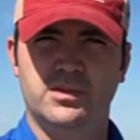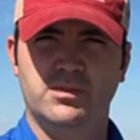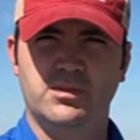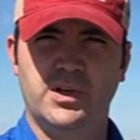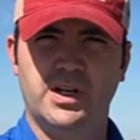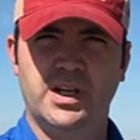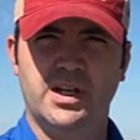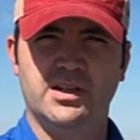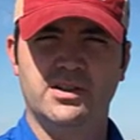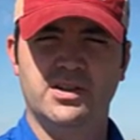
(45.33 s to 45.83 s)

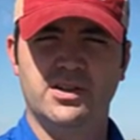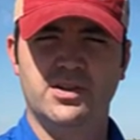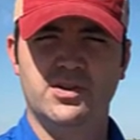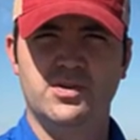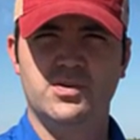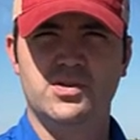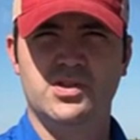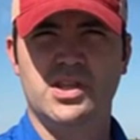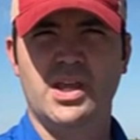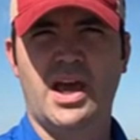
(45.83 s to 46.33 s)
we need to
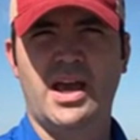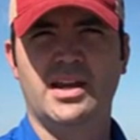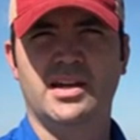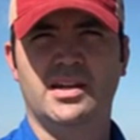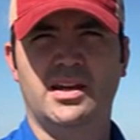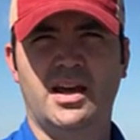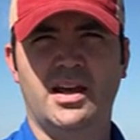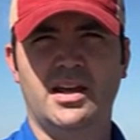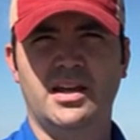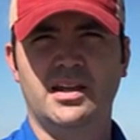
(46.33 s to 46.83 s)
use
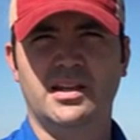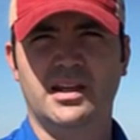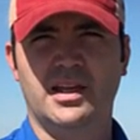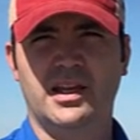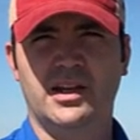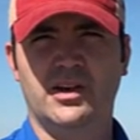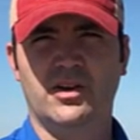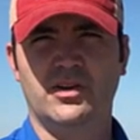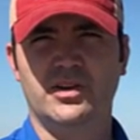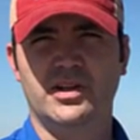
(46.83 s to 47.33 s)
that date
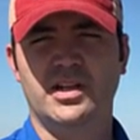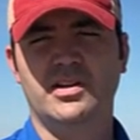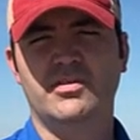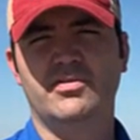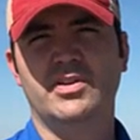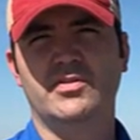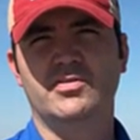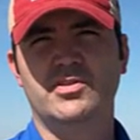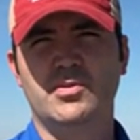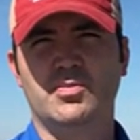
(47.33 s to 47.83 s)
in our
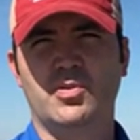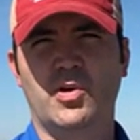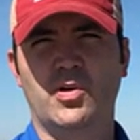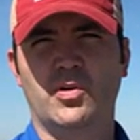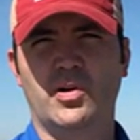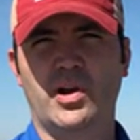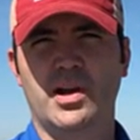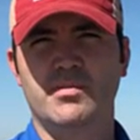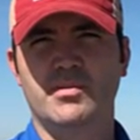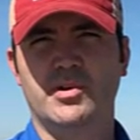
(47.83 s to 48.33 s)
DD50
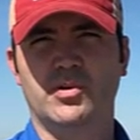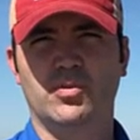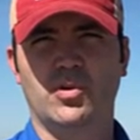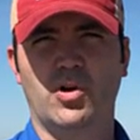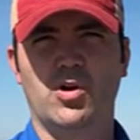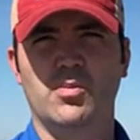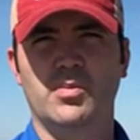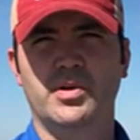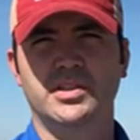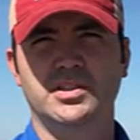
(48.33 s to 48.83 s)
program
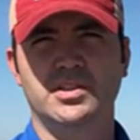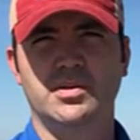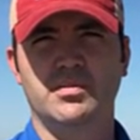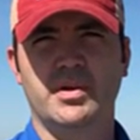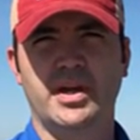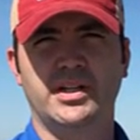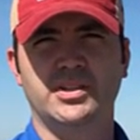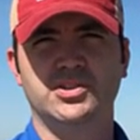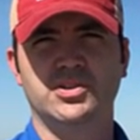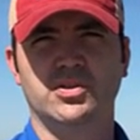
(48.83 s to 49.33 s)
enrollment to
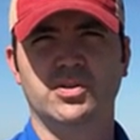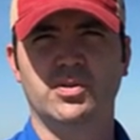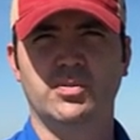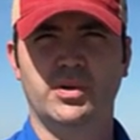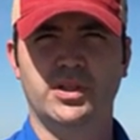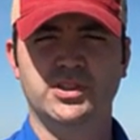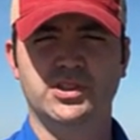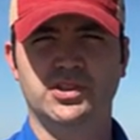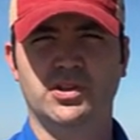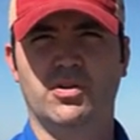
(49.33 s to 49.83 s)
make sure that
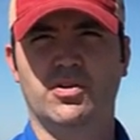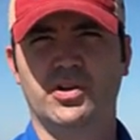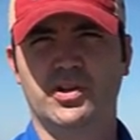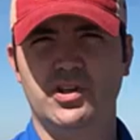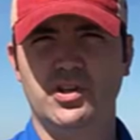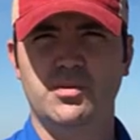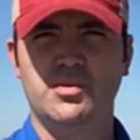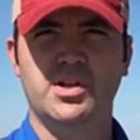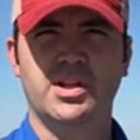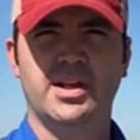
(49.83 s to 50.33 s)
we start
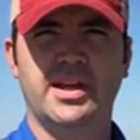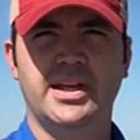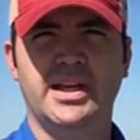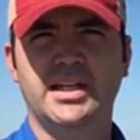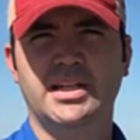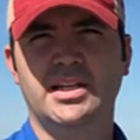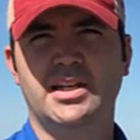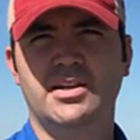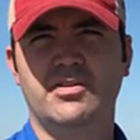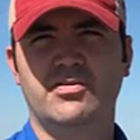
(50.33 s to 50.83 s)

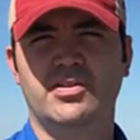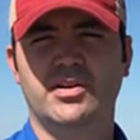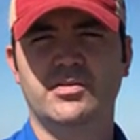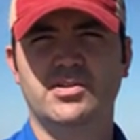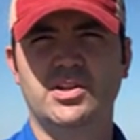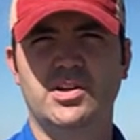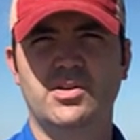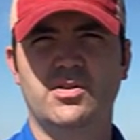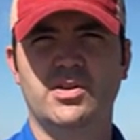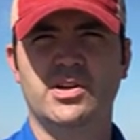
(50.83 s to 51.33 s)
accumulating
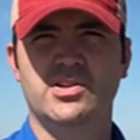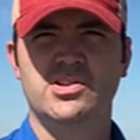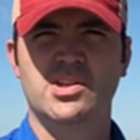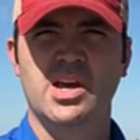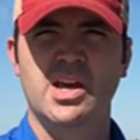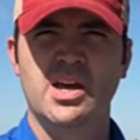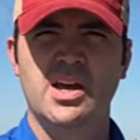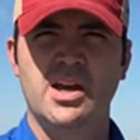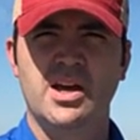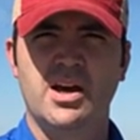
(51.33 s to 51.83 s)
DD50 units
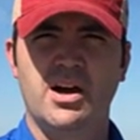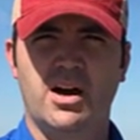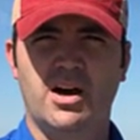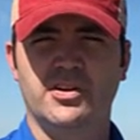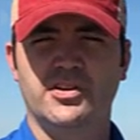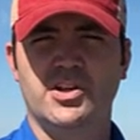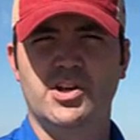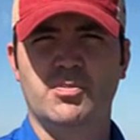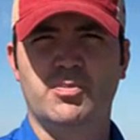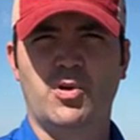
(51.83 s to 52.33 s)

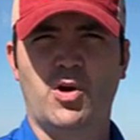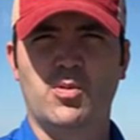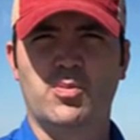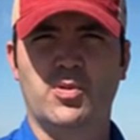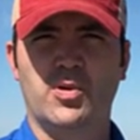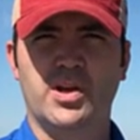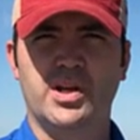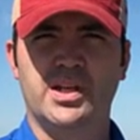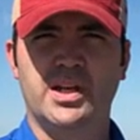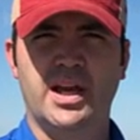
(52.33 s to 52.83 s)
on the
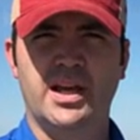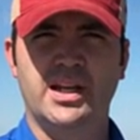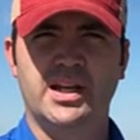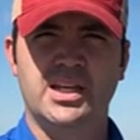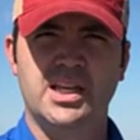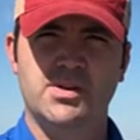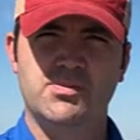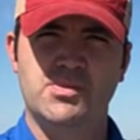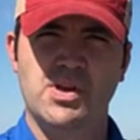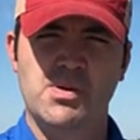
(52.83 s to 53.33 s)
appropriate day to
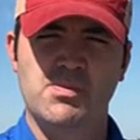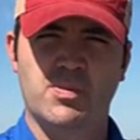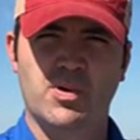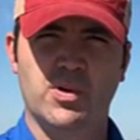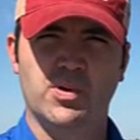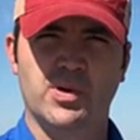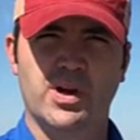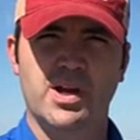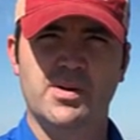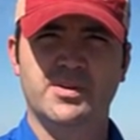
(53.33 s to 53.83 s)
keep that
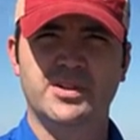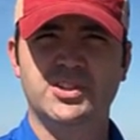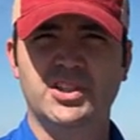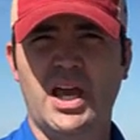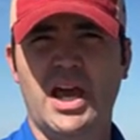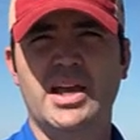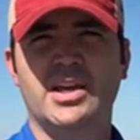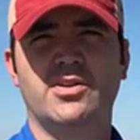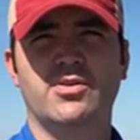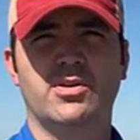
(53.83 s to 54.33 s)
program as
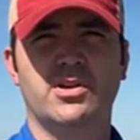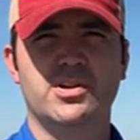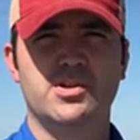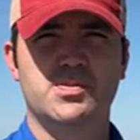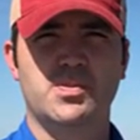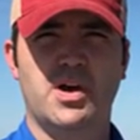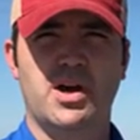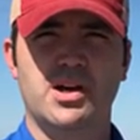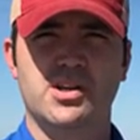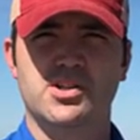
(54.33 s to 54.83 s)
accurate as
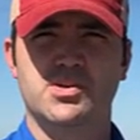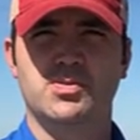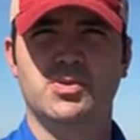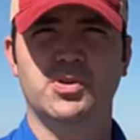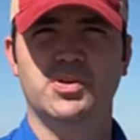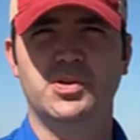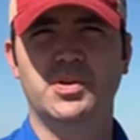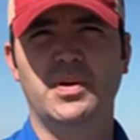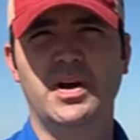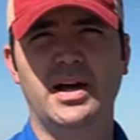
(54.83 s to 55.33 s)

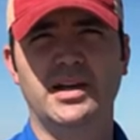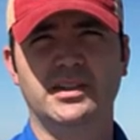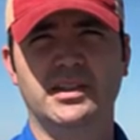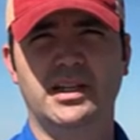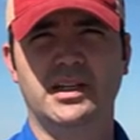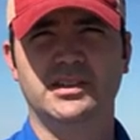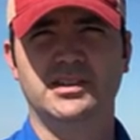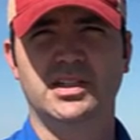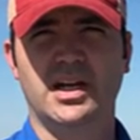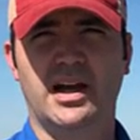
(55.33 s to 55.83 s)
possible throughout
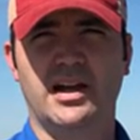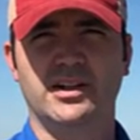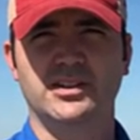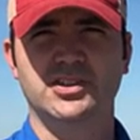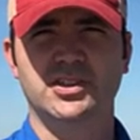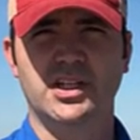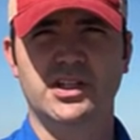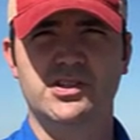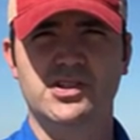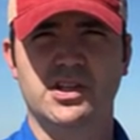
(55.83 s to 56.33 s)
the entire
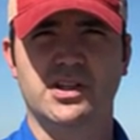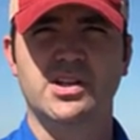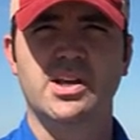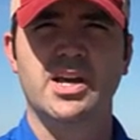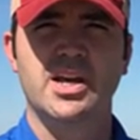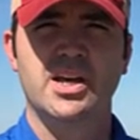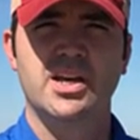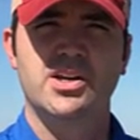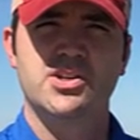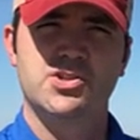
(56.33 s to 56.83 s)

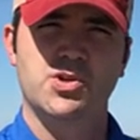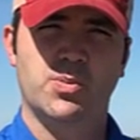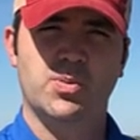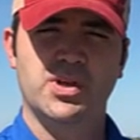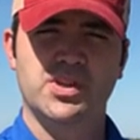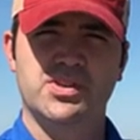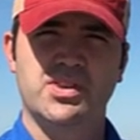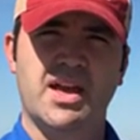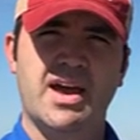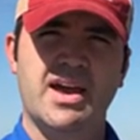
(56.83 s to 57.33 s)
season. So
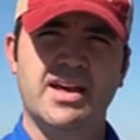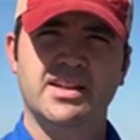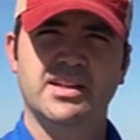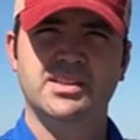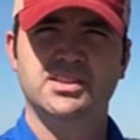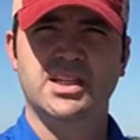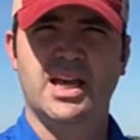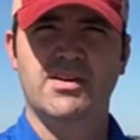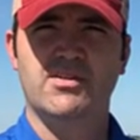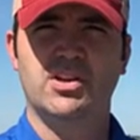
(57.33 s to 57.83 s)
with that,
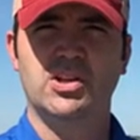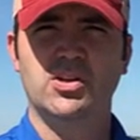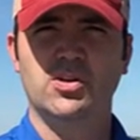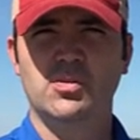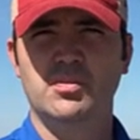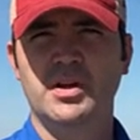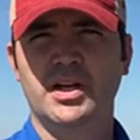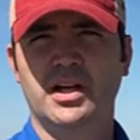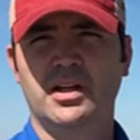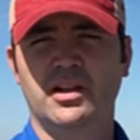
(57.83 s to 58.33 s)
let's have a
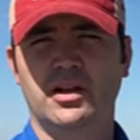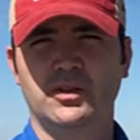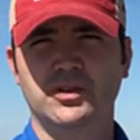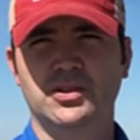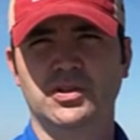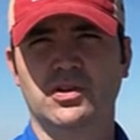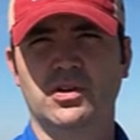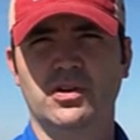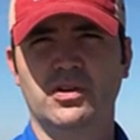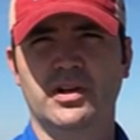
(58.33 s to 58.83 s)
little bit
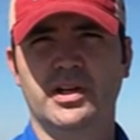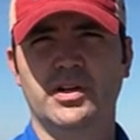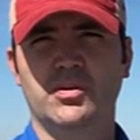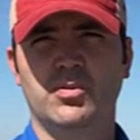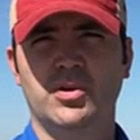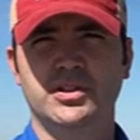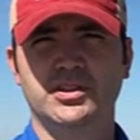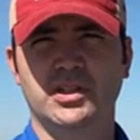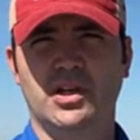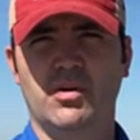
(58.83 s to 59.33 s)
closer look at
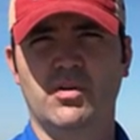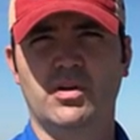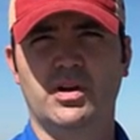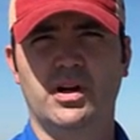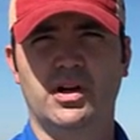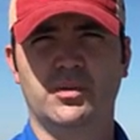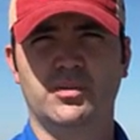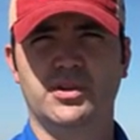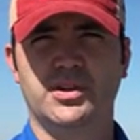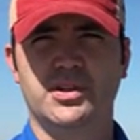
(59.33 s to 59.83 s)
what's going
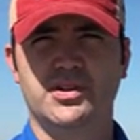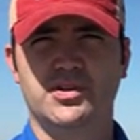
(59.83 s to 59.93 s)
on with